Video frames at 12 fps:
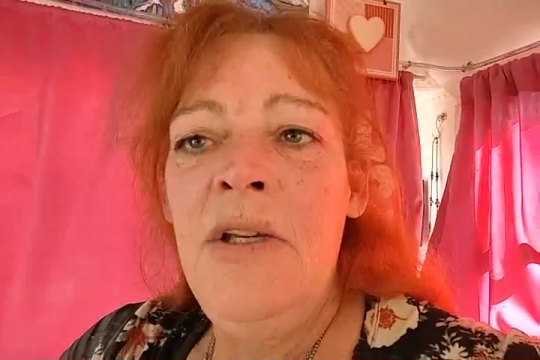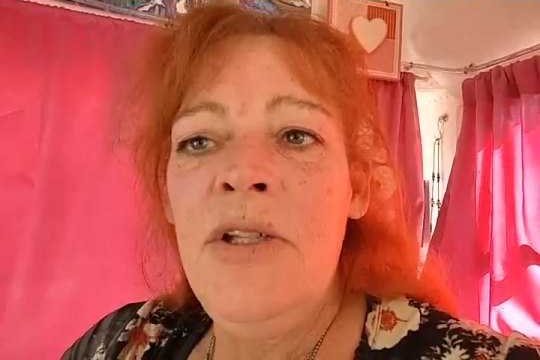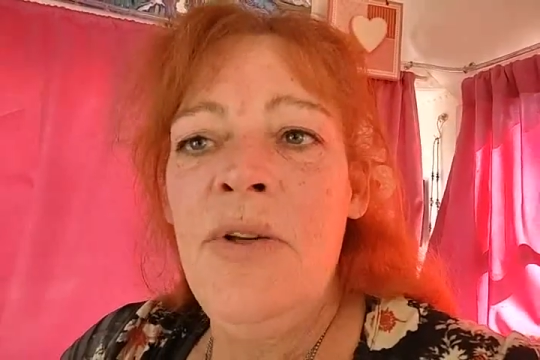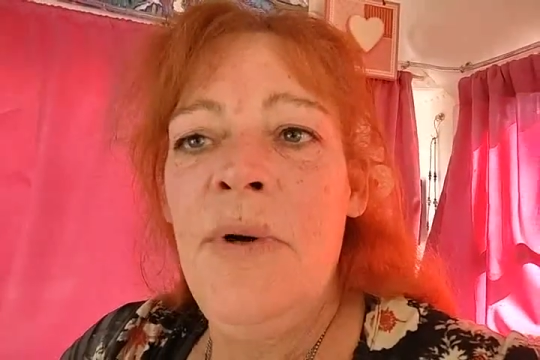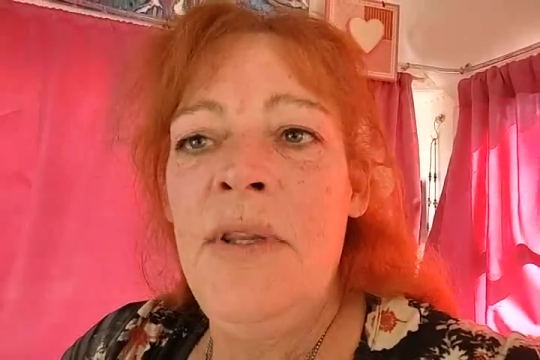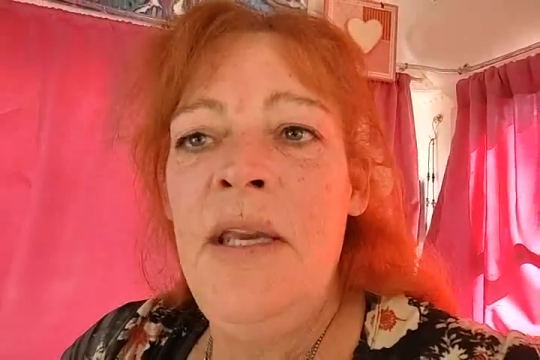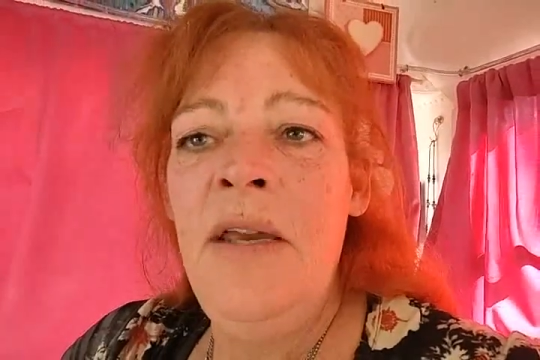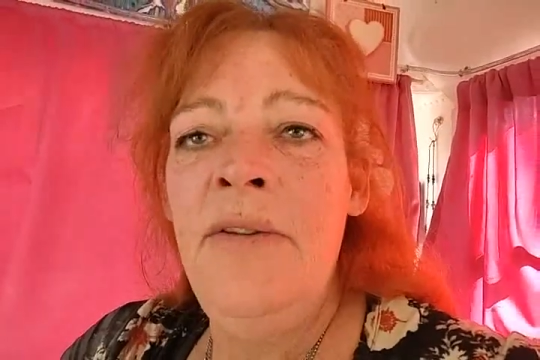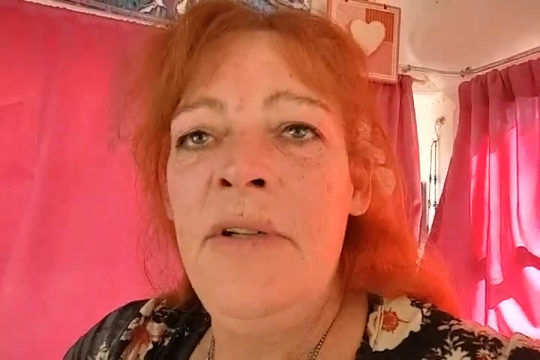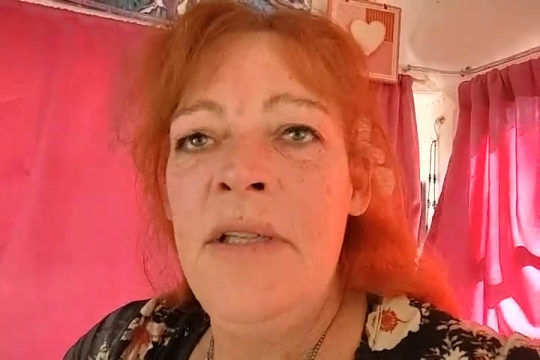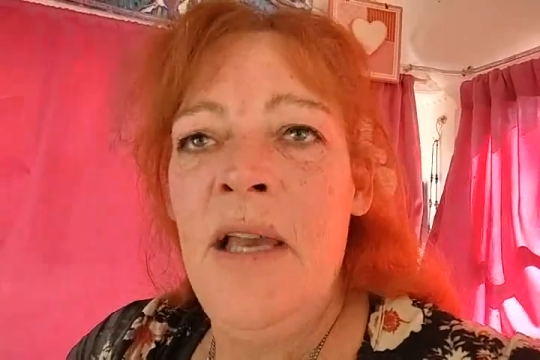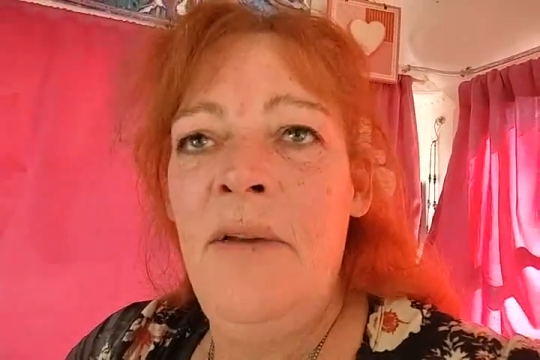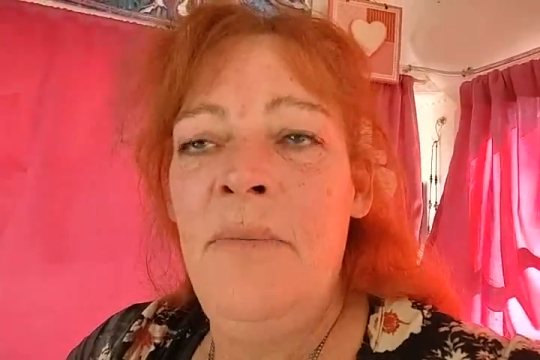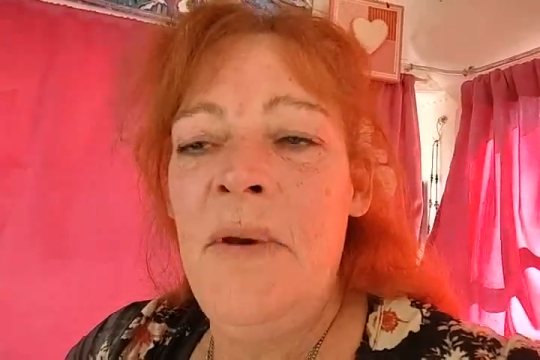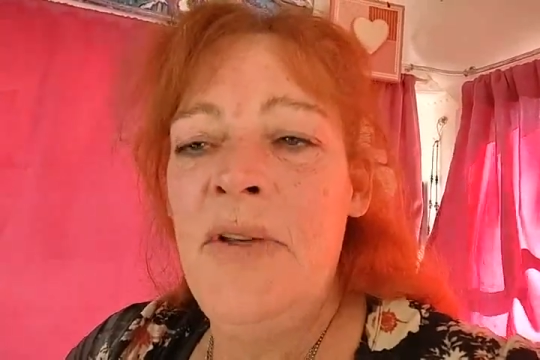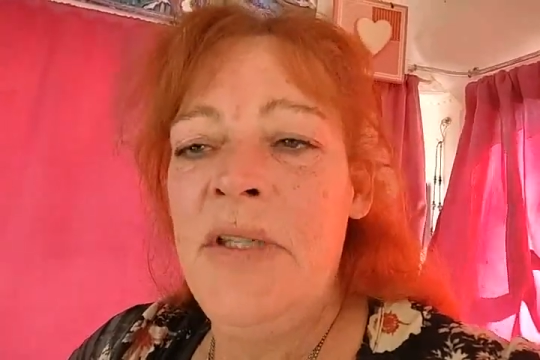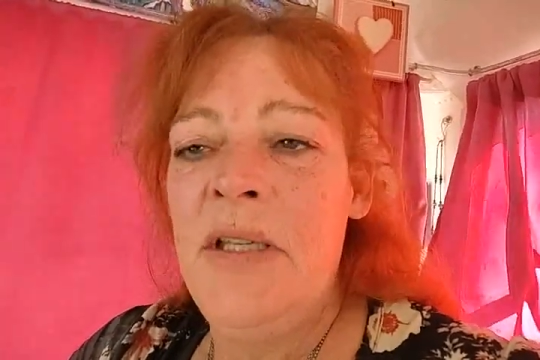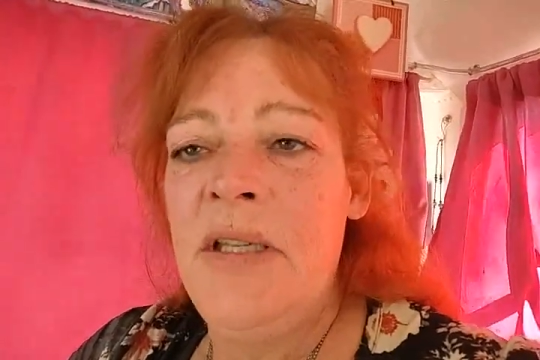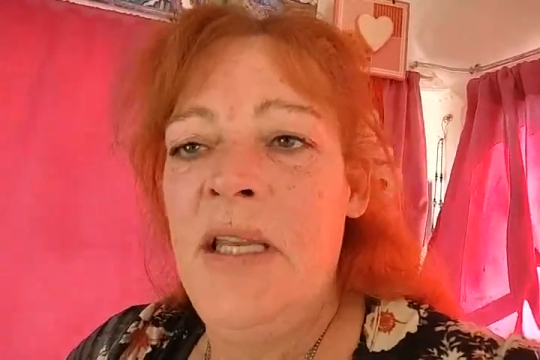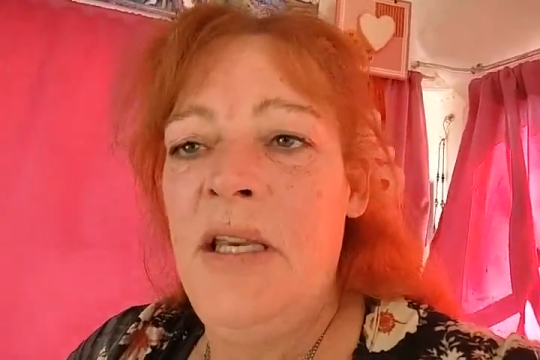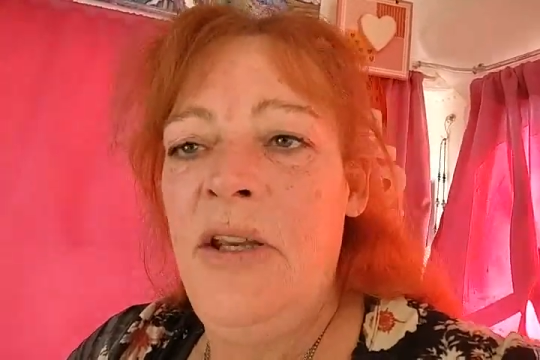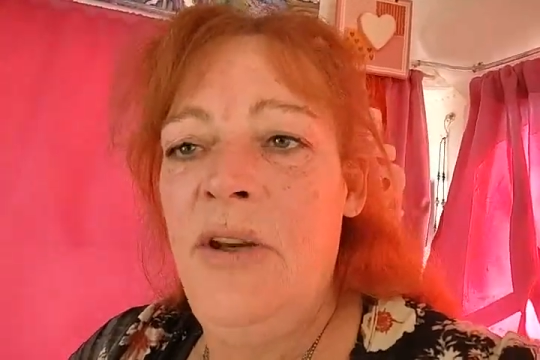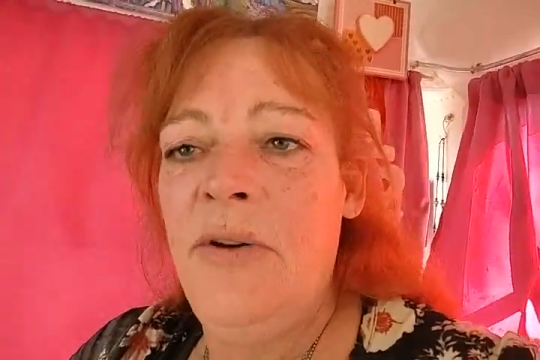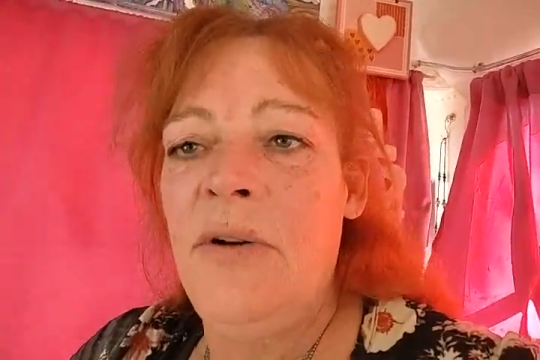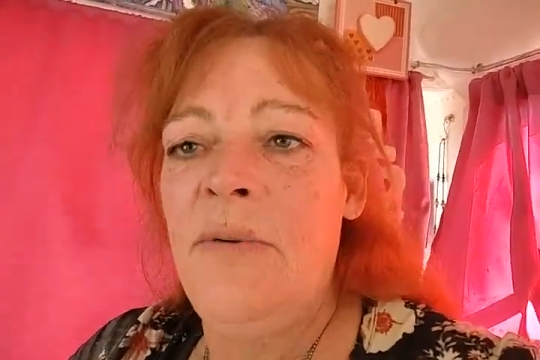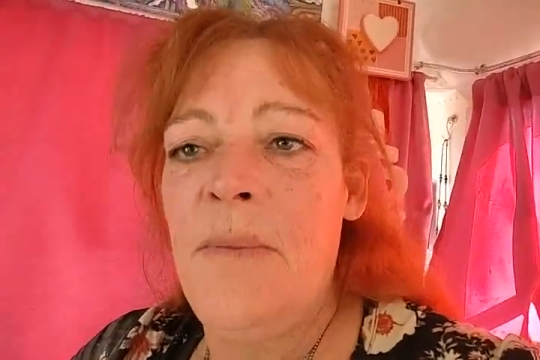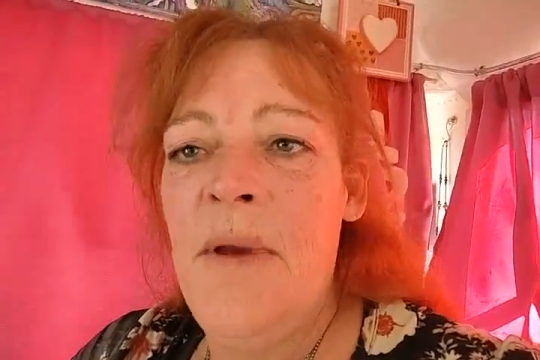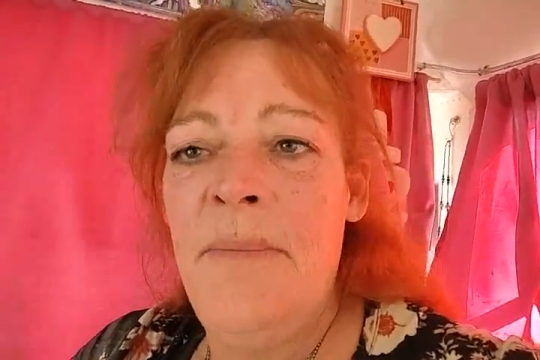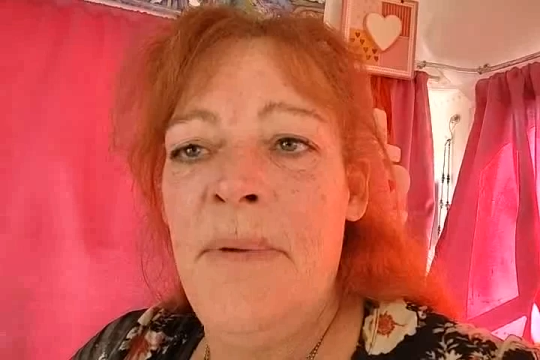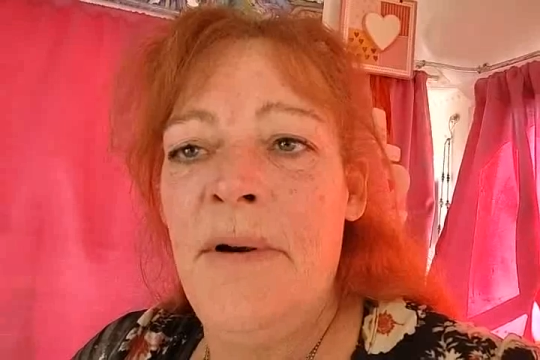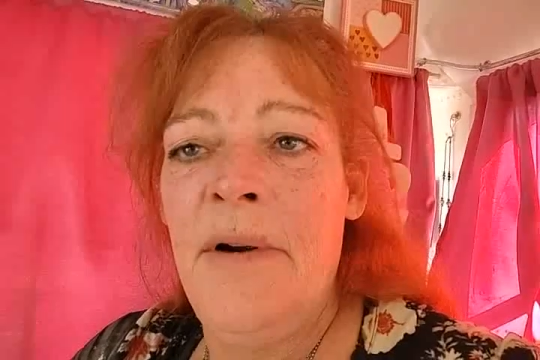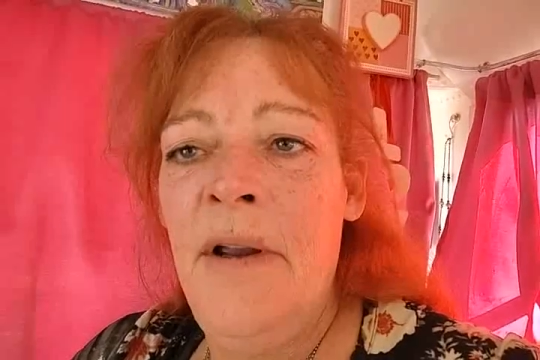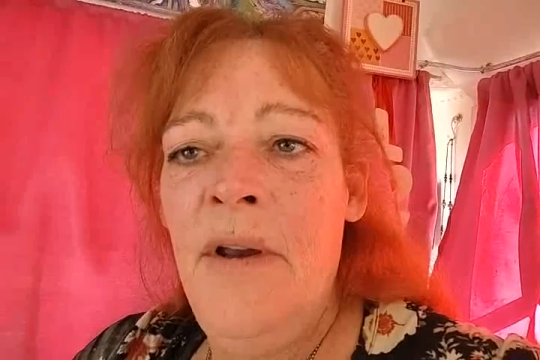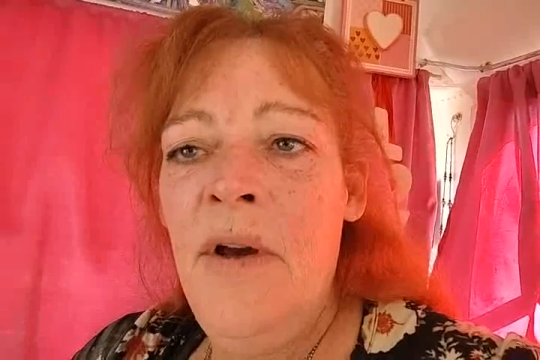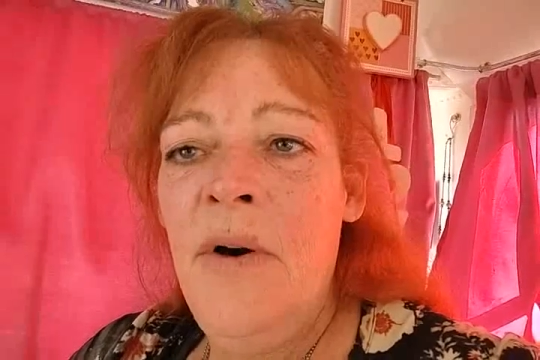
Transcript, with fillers: so on the other side most of the thing you can remember